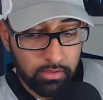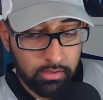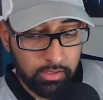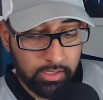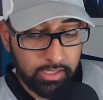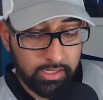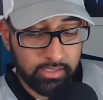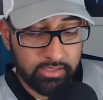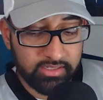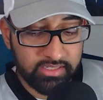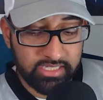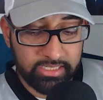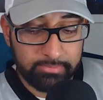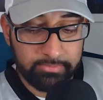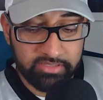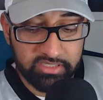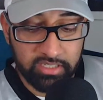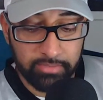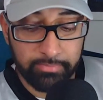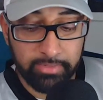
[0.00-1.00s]
It
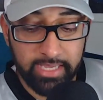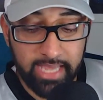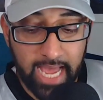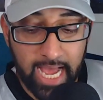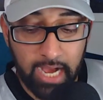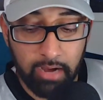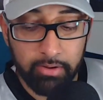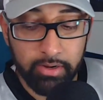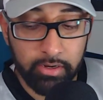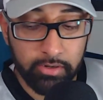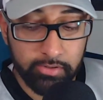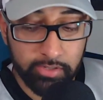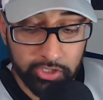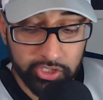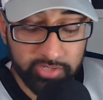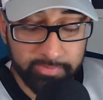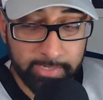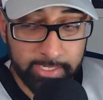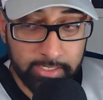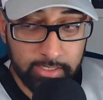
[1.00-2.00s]
seems to me Howie
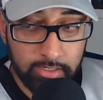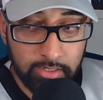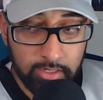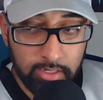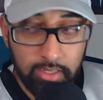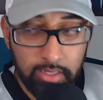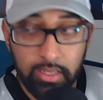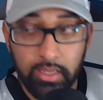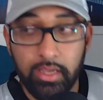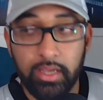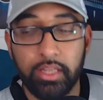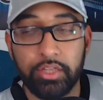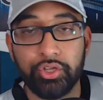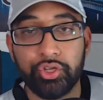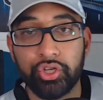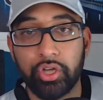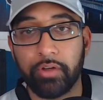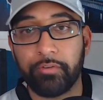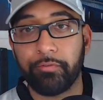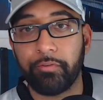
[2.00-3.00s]
Roseman and
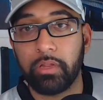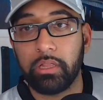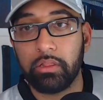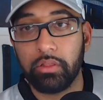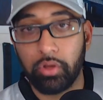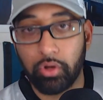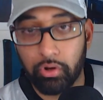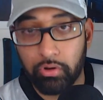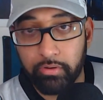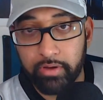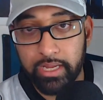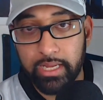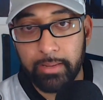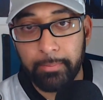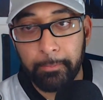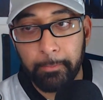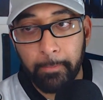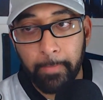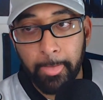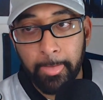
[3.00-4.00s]
Jeffrey
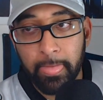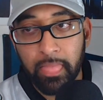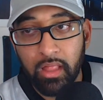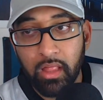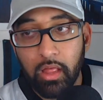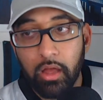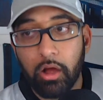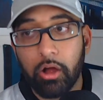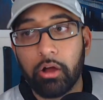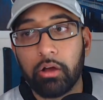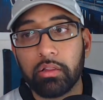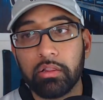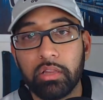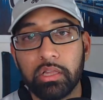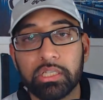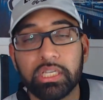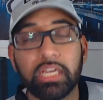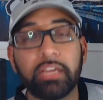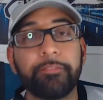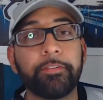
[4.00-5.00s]
Lurie are
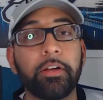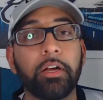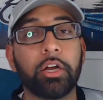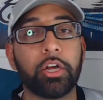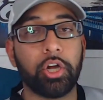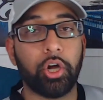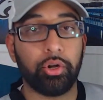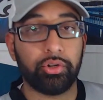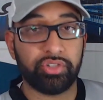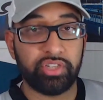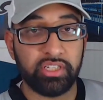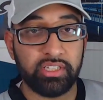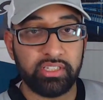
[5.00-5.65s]
looking for a coaching